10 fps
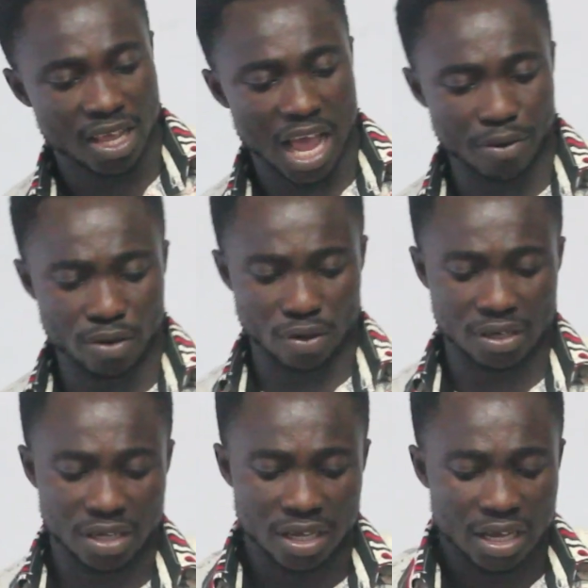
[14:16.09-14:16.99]
Are we
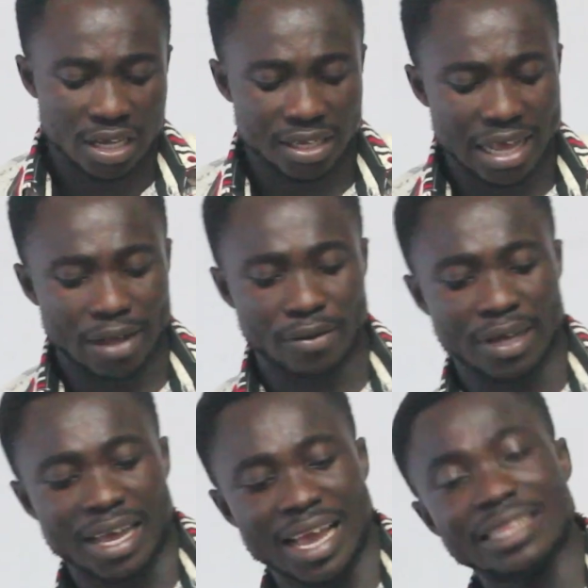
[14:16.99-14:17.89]
good?
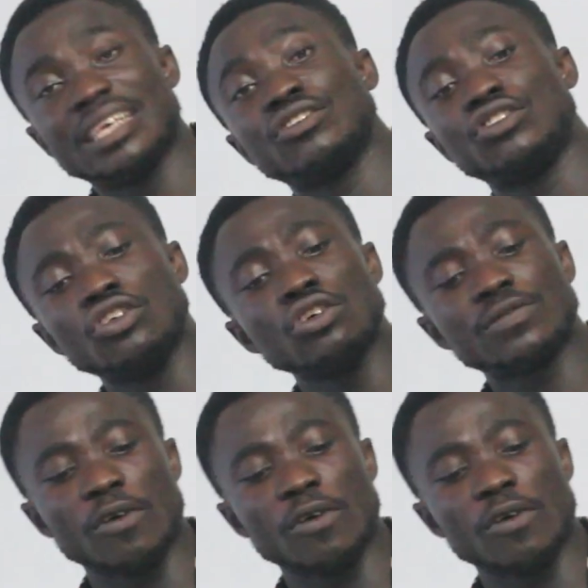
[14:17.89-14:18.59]
Now, it is used